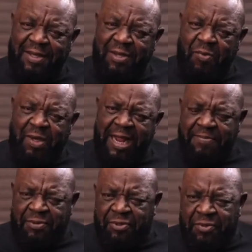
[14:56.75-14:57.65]
What
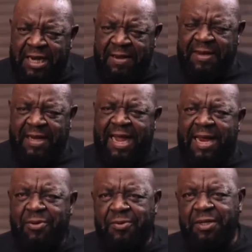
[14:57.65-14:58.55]
happened to Nnamdi Kanu